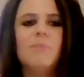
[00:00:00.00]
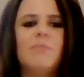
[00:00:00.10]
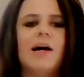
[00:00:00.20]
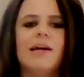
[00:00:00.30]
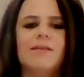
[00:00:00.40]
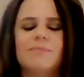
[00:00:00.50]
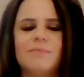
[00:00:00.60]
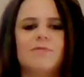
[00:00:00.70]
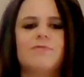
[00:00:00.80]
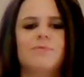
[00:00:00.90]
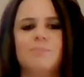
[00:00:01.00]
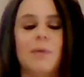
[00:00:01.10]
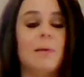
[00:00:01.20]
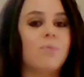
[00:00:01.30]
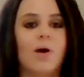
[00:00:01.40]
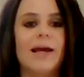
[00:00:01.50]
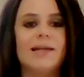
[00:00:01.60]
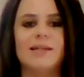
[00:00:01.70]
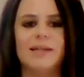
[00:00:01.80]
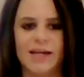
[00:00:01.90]
My my
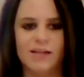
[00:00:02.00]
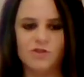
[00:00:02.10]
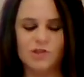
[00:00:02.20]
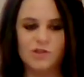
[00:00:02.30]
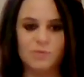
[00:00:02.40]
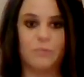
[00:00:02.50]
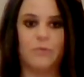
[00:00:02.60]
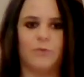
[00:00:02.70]
brain today is just